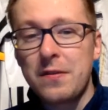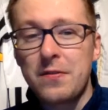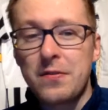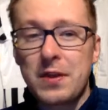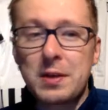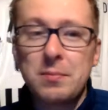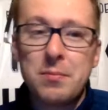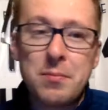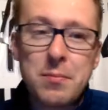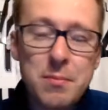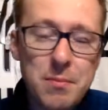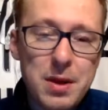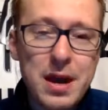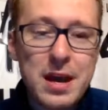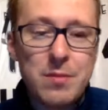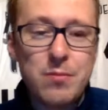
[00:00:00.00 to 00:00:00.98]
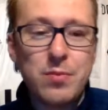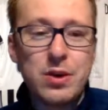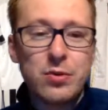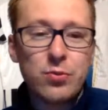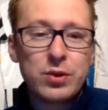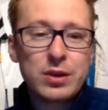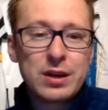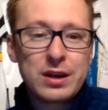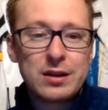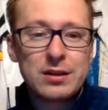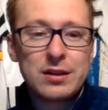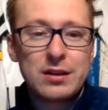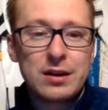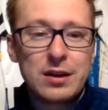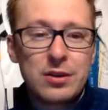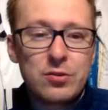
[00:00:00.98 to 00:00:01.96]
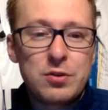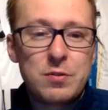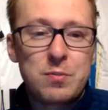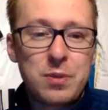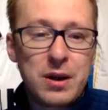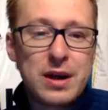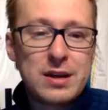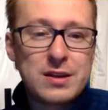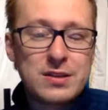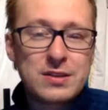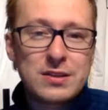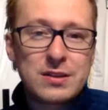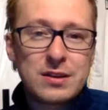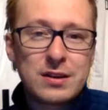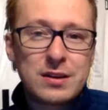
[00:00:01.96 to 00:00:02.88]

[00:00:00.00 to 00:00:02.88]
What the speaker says: then maybe we can replace